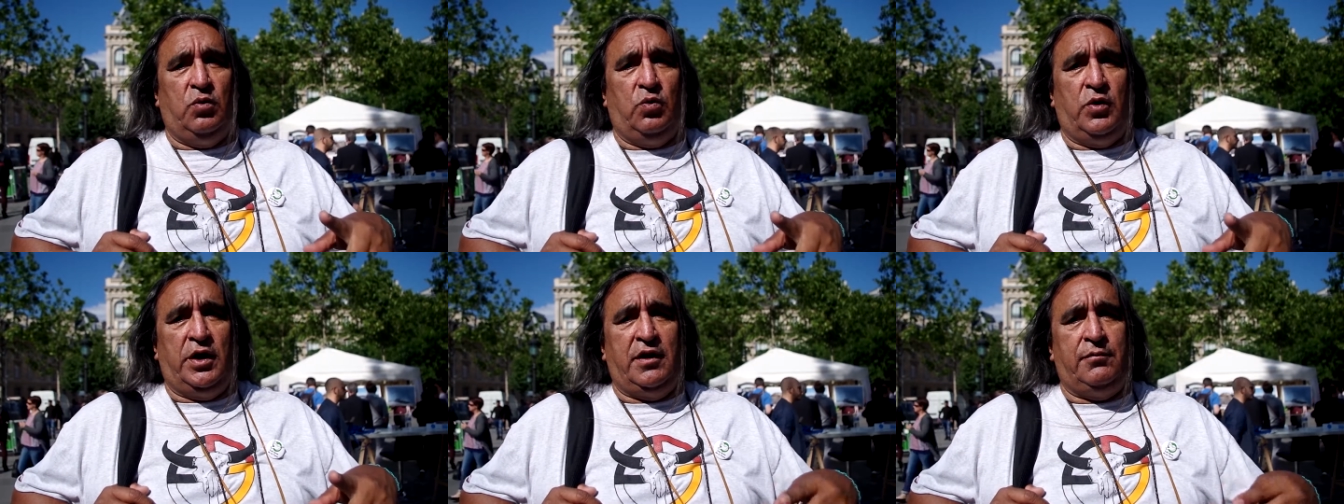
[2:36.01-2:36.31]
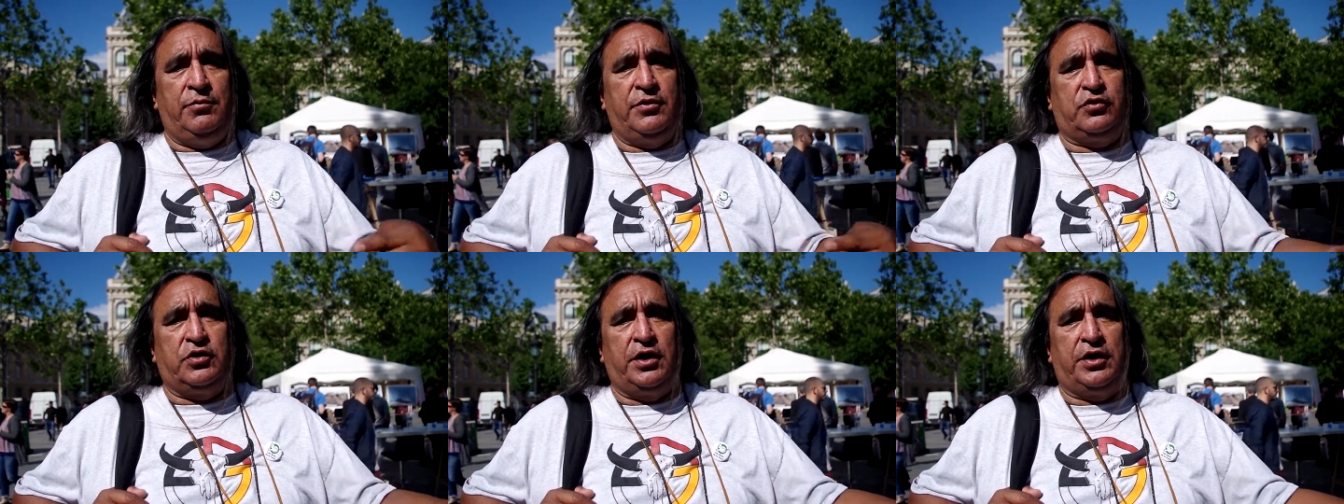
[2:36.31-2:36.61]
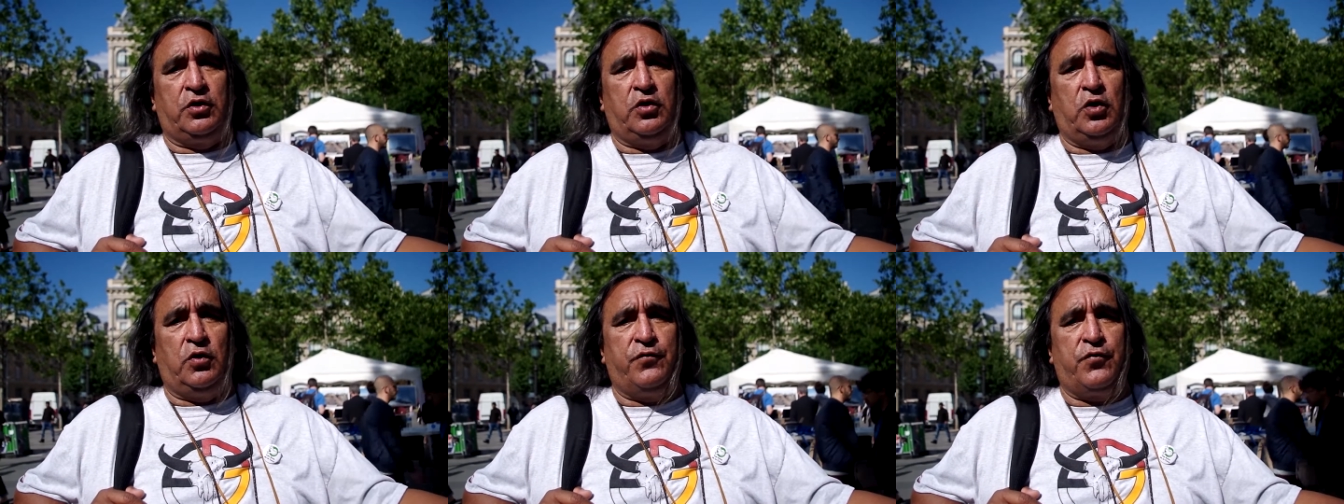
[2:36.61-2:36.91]
One of them is
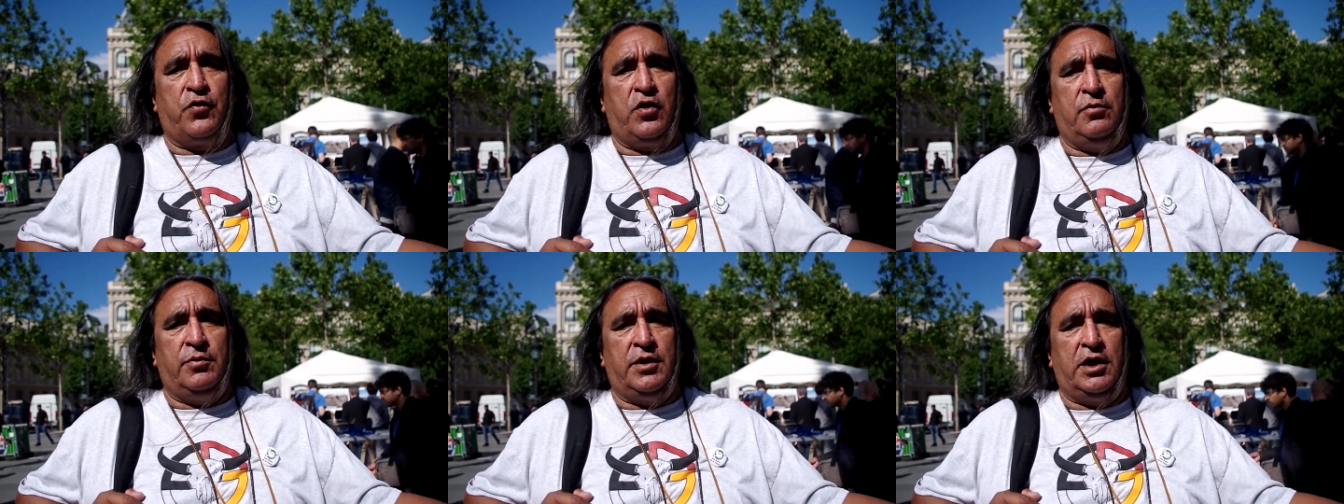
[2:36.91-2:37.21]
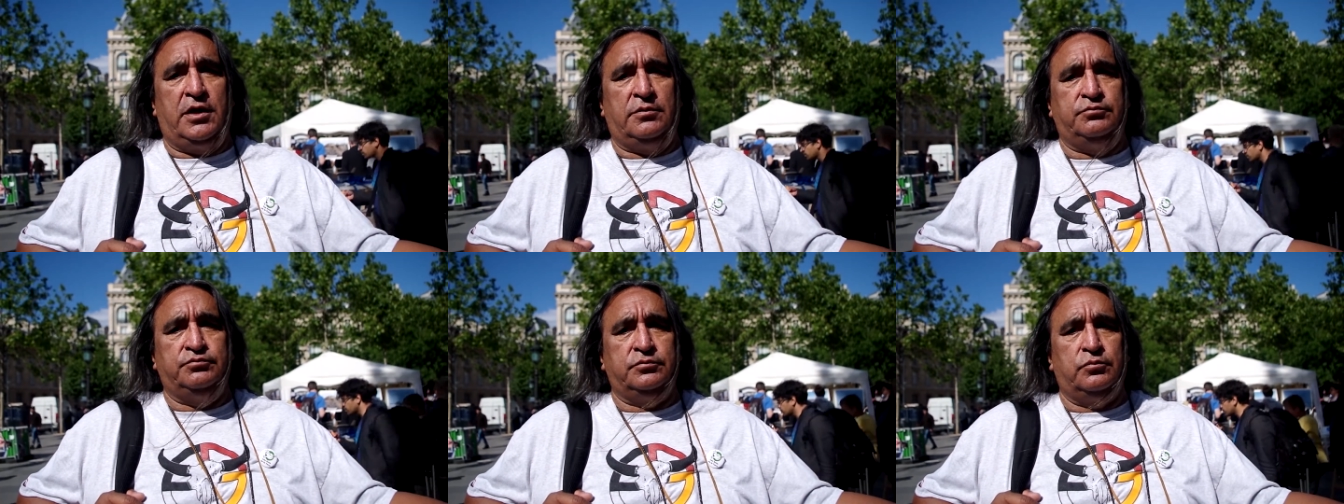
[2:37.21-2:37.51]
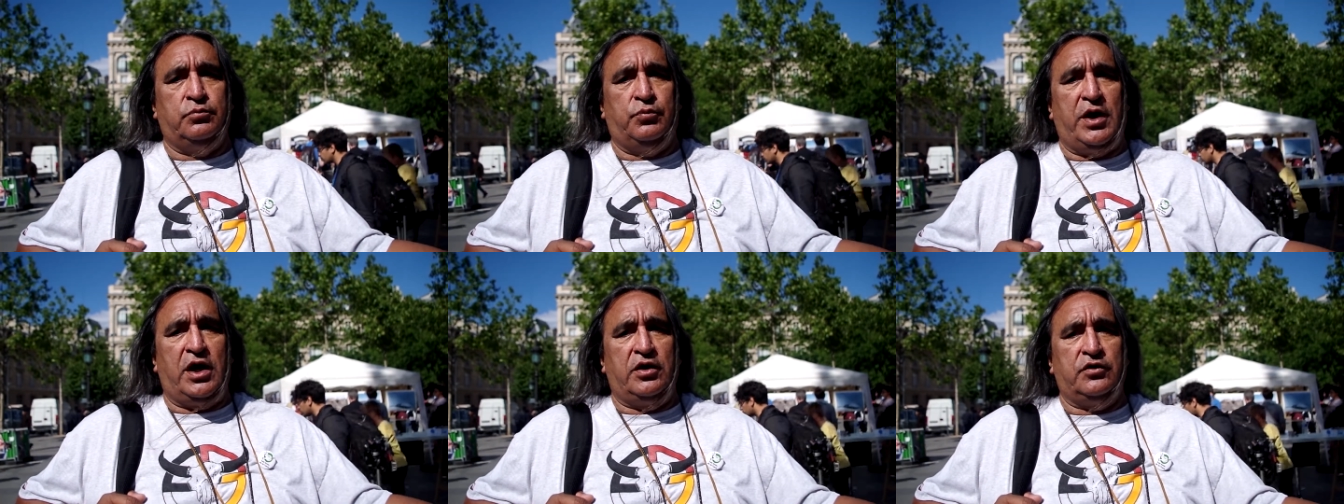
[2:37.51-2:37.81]
going to go from um,
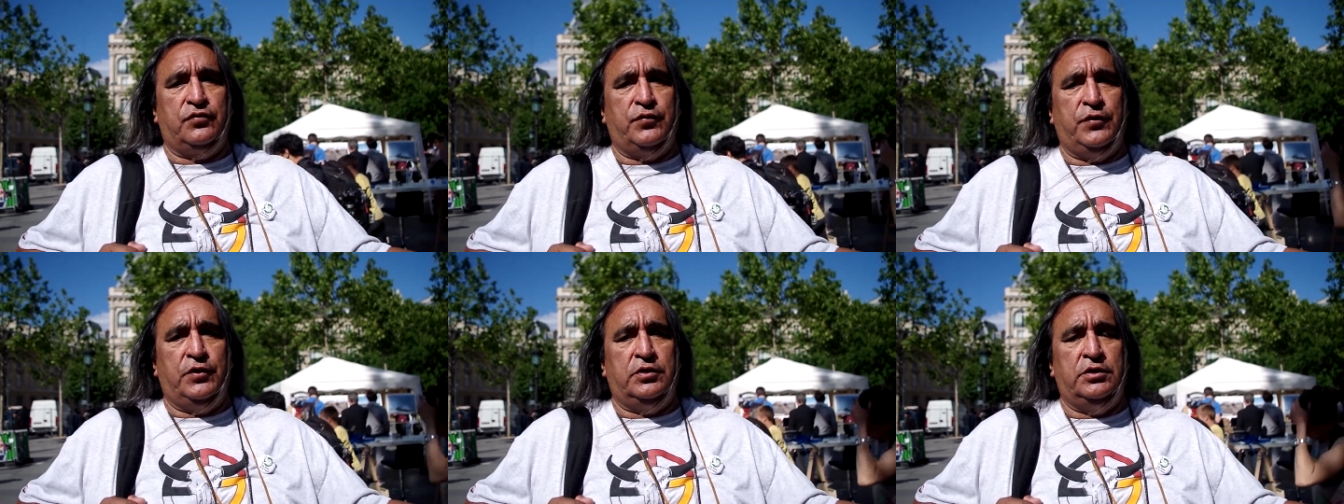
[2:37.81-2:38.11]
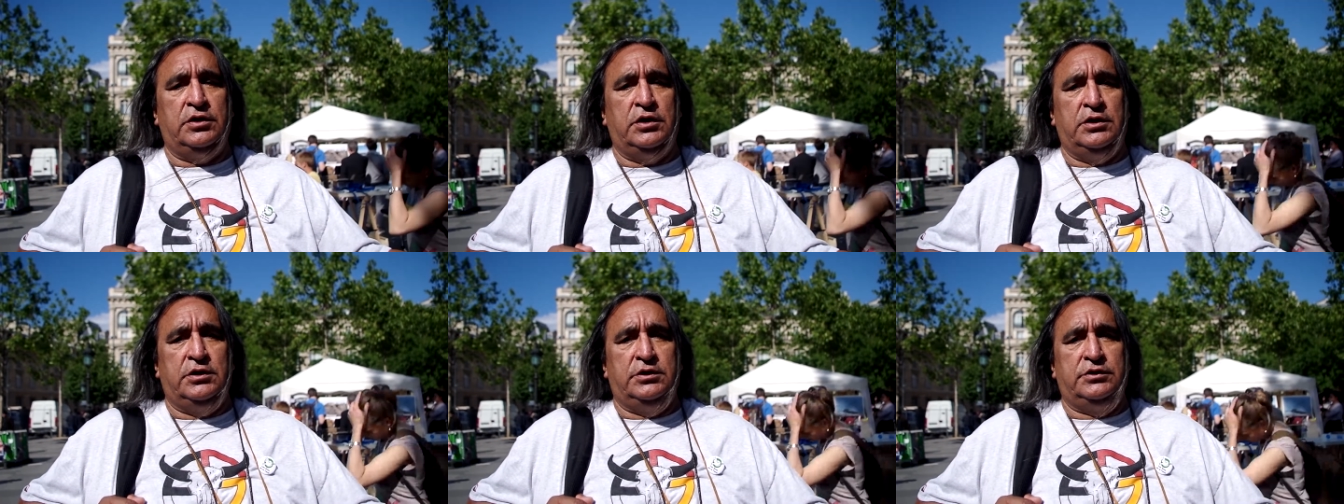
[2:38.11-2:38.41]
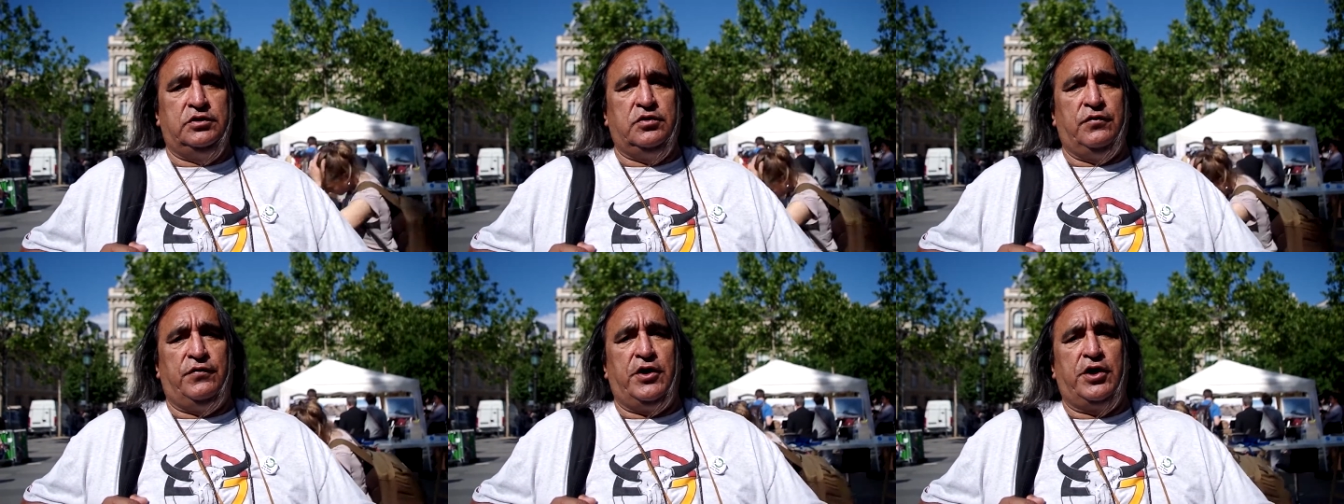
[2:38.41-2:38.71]
Brownsville
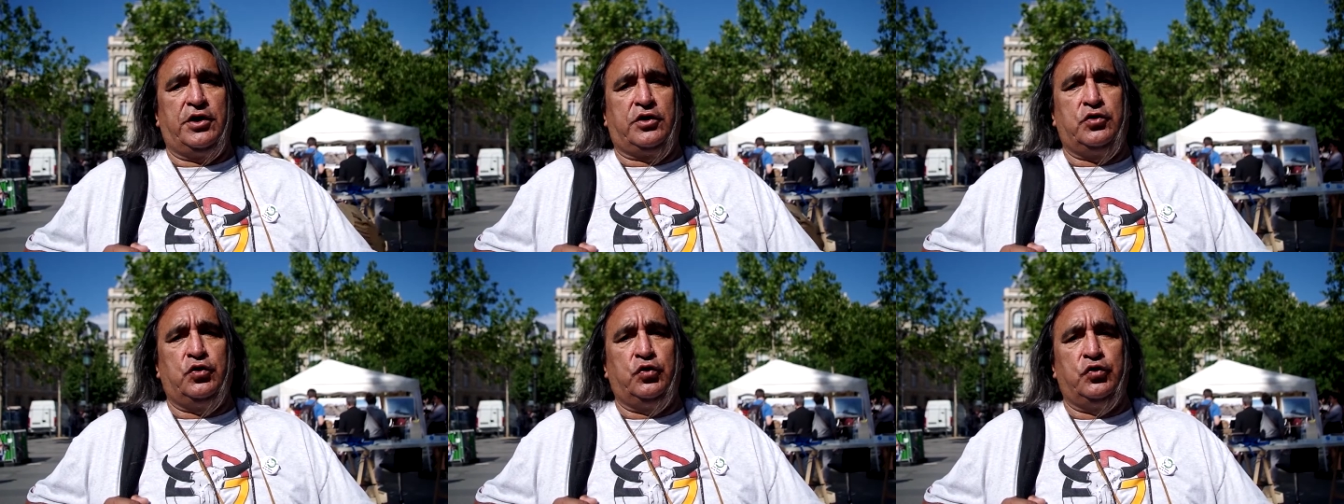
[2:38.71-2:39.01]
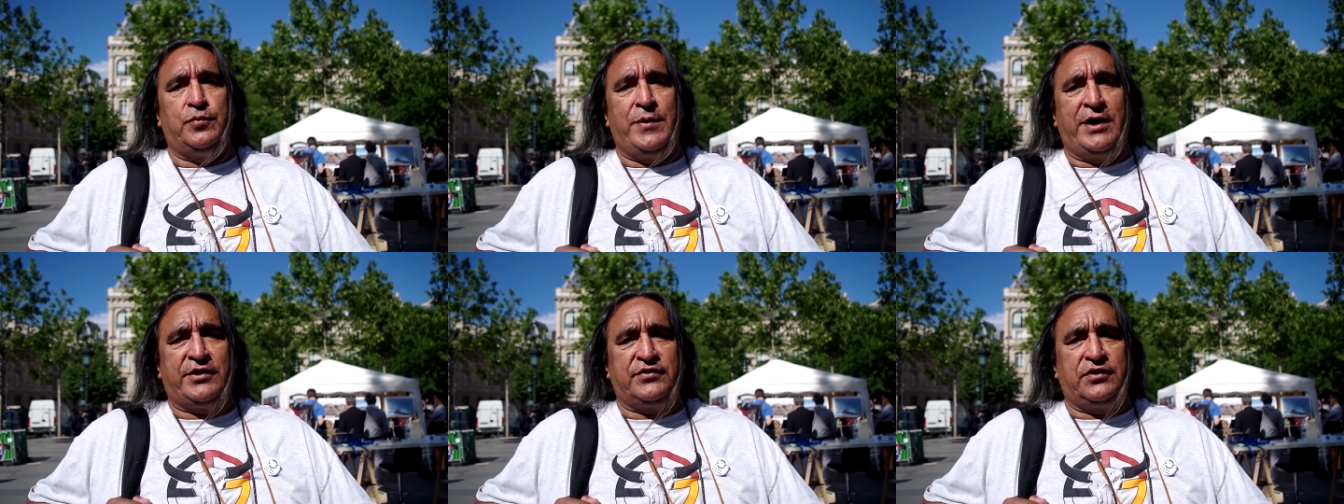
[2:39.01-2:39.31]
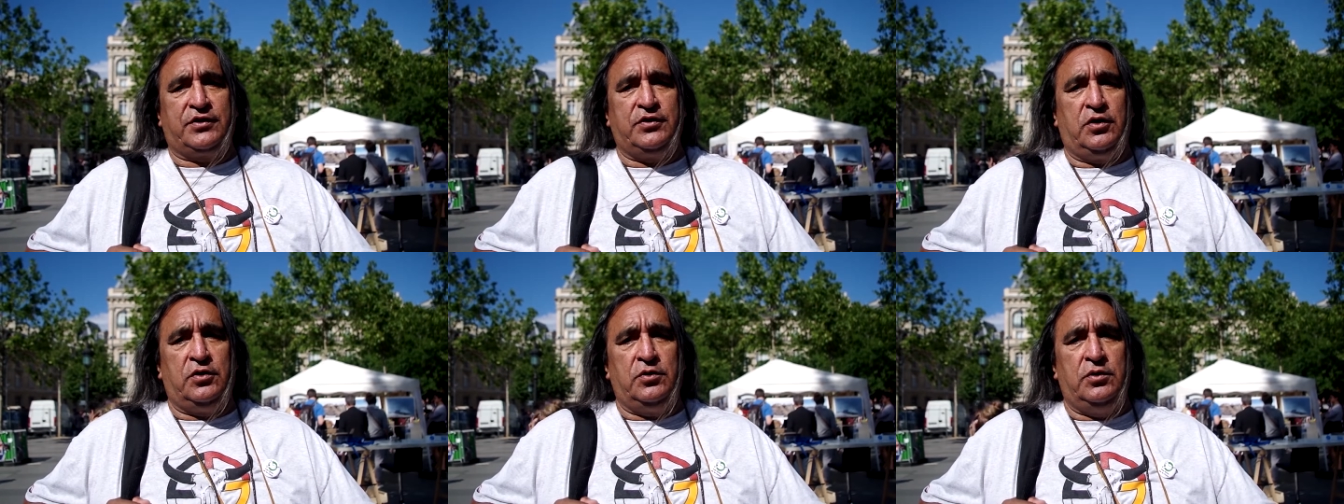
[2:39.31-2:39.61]
to Veracruz,
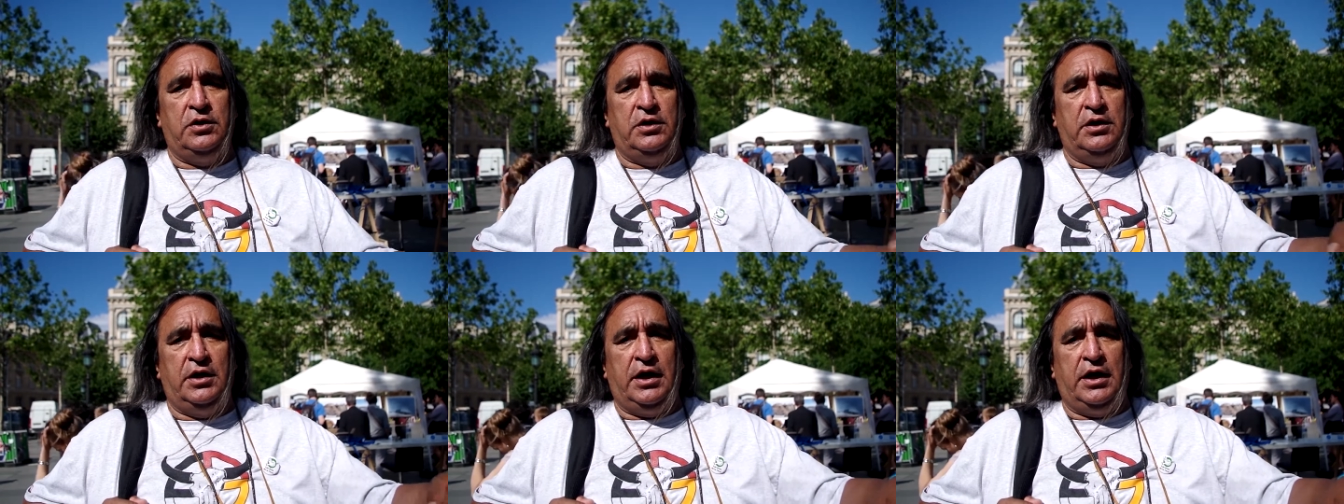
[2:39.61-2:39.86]
Mexico,